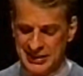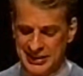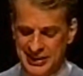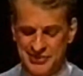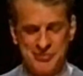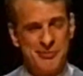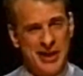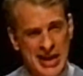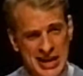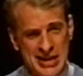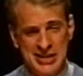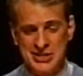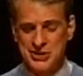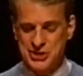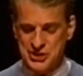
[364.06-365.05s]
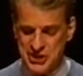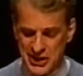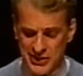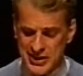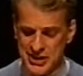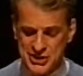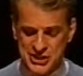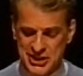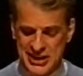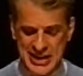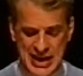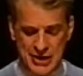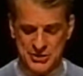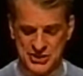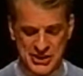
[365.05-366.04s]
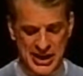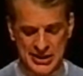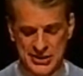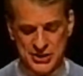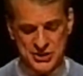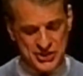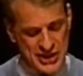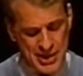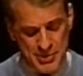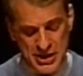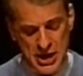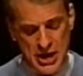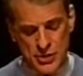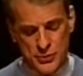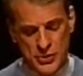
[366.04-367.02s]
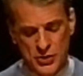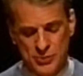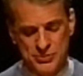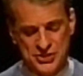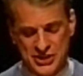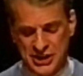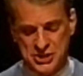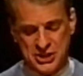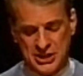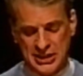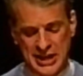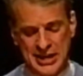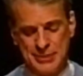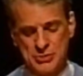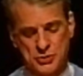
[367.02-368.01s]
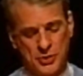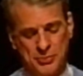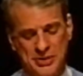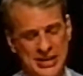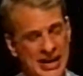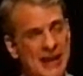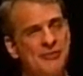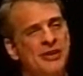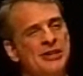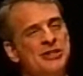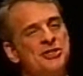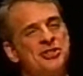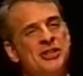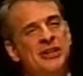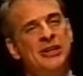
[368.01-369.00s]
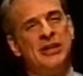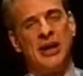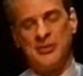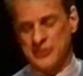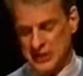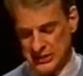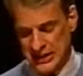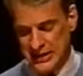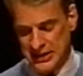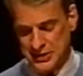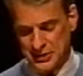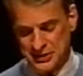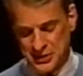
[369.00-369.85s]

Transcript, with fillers: If made seriously outside the seminar room, such claims would be evidence of clinical